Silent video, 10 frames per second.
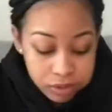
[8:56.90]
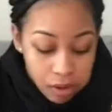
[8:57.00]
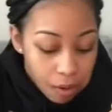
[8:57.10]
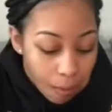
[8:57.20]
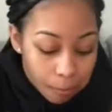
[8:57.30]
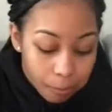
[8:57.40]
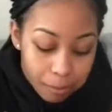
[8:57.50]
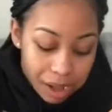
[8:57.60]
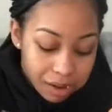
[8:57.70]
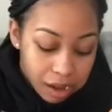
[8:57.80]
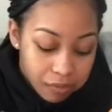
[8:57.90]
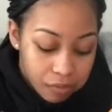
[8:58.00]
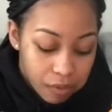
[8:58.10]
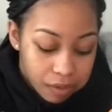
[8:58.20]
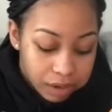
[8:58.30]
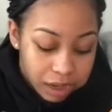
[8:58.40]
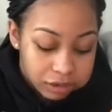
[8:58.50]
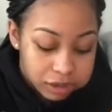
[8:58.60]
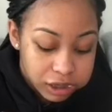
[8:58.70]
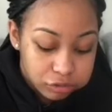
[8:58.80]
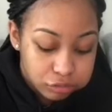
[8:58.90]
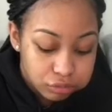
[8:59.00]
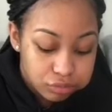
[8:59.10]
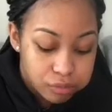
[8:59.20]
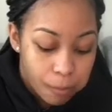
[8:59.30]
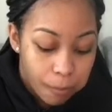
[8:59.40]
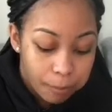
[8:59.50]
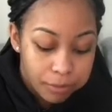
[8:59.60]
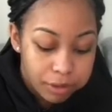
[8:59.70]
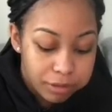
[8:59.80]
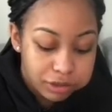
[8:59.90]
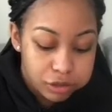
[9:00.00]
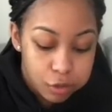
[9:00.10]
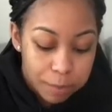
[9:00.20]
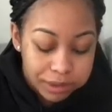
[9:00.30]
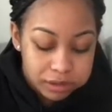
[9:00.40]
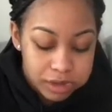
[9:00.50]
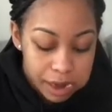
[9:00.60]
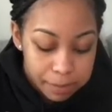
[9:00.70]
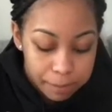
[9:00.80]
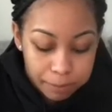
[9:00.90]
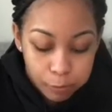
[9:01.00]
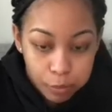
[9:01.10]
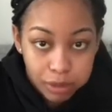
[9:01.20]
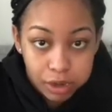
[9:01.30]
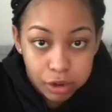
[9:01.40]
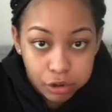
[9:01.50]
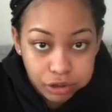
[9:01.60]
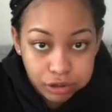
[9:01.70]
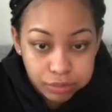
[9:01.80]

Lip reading: my life after high school pretty much still gonna be the same. I'm gonna be learning,